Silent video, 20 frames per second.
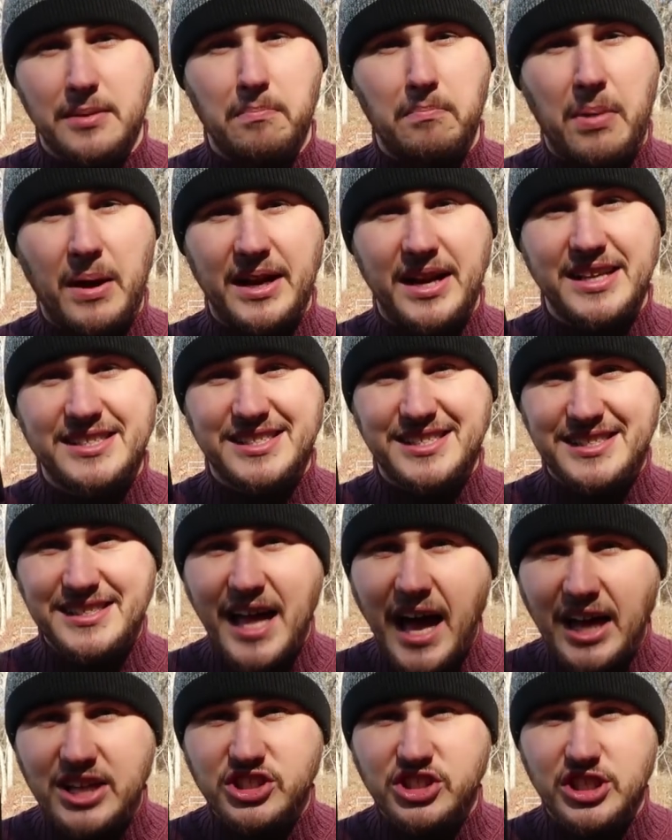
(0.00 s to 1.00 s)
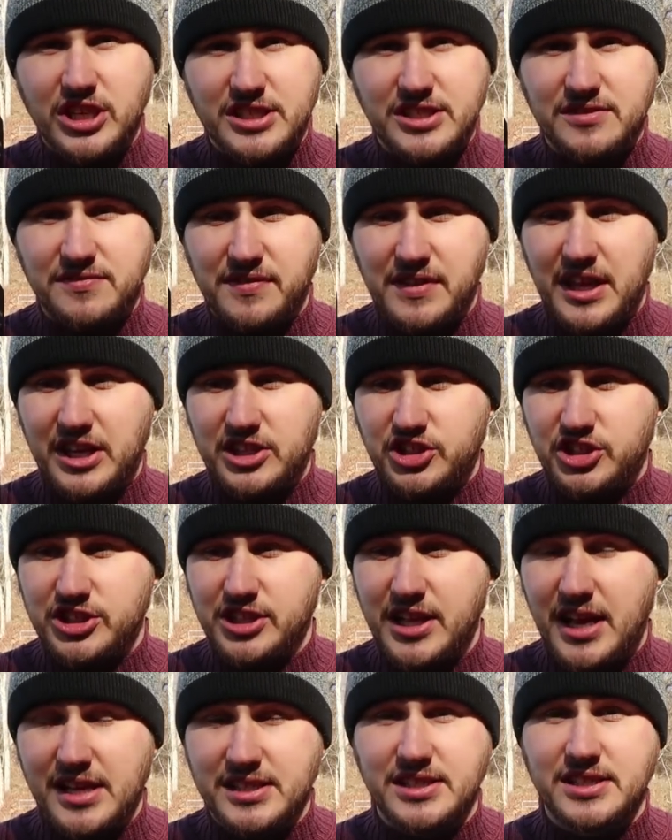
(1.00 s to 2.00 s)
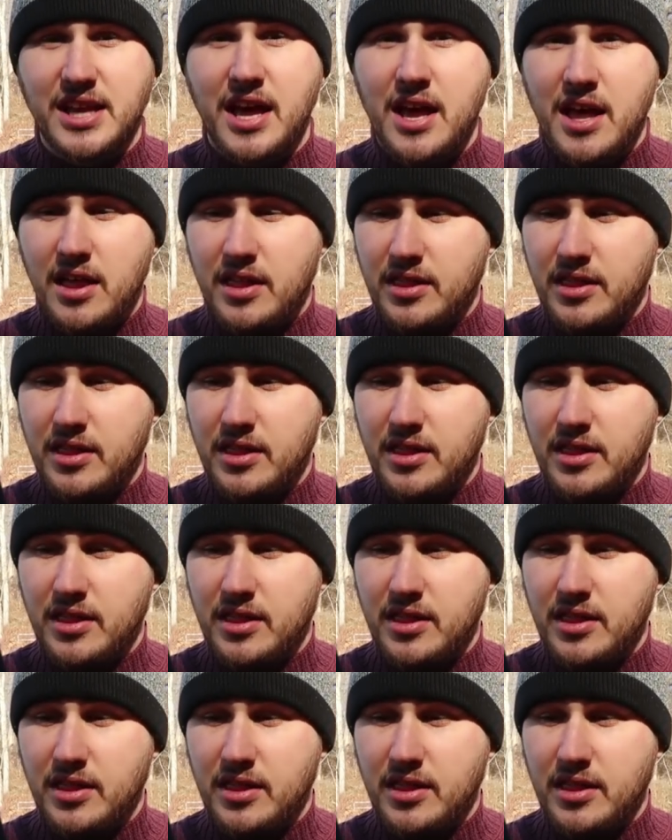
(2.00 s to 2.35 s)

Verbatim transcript: but it's not just flashlights.